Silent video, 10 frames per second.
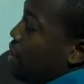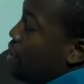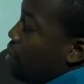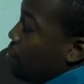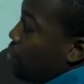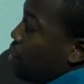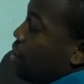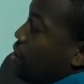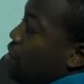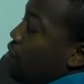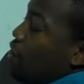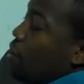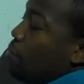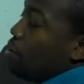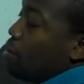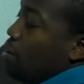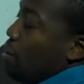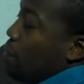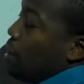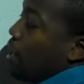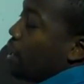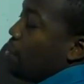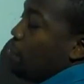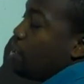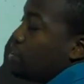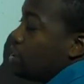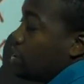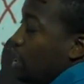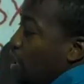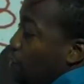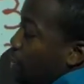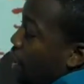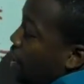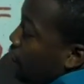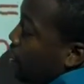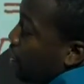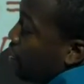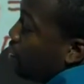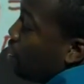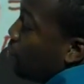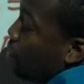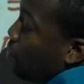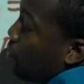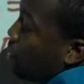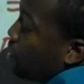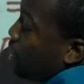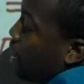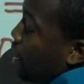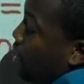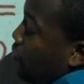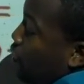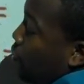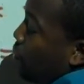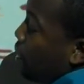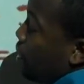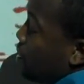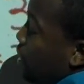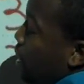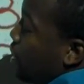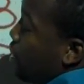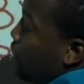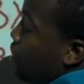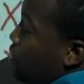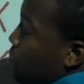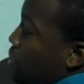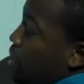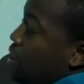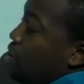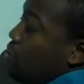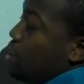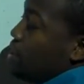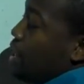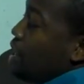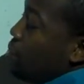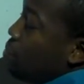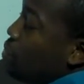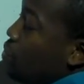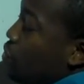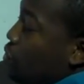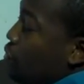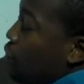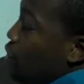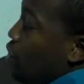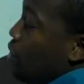a number, then a variable. But like I mentioned, I want to have a number on one side and a variable on the other side. So what I need to do is I need to move